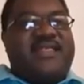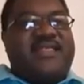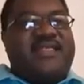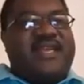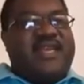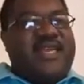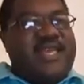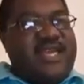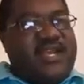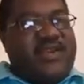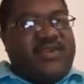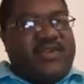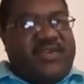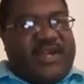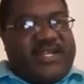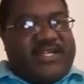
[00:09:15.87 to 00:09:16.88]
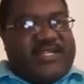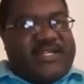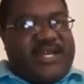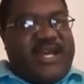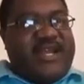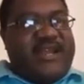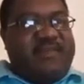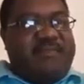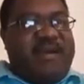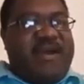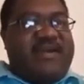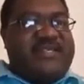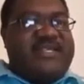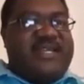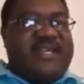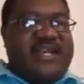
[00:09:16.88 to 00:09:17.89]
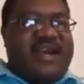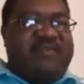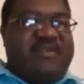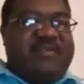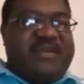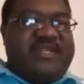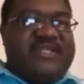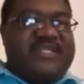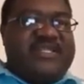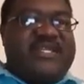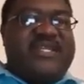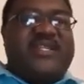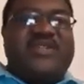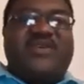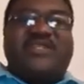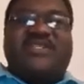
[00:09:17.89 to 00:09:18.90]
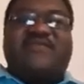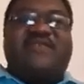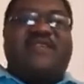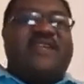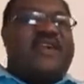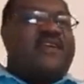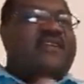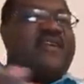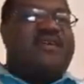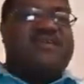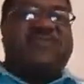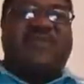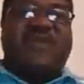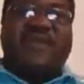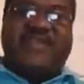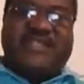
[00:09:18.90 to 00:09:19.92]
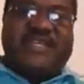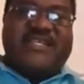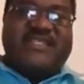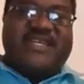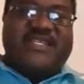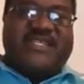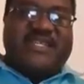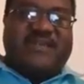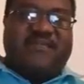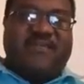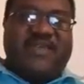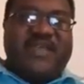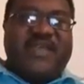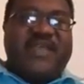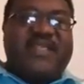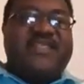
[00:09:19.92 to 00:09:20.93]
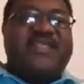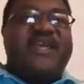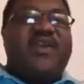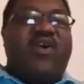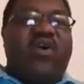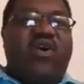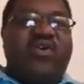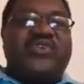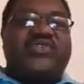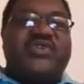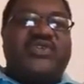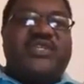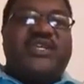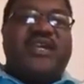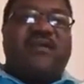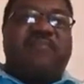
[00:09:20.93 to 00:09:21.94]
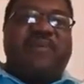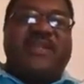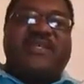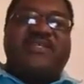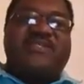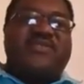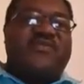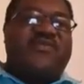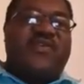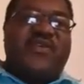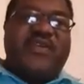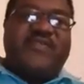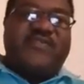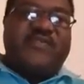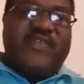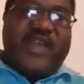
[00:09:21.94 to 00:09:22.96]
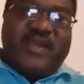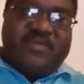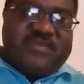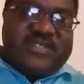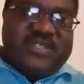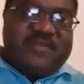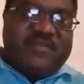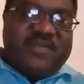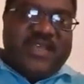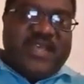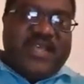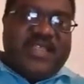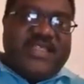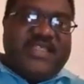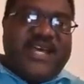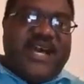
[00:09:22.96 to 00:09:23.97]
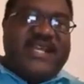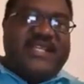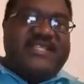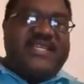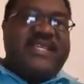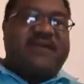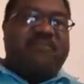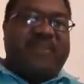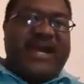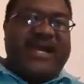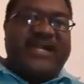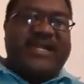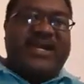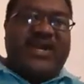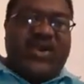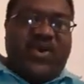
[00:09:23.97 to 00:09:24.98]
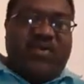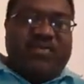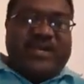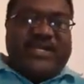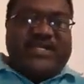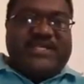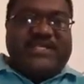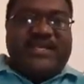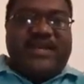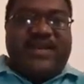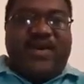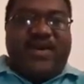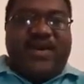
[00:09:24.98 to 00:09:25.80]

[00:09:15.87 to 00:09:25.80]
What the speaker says: the ignorant and embarrassing government did not even carry out privatization. They auctioned companies to foreign firms. That, in applied economics,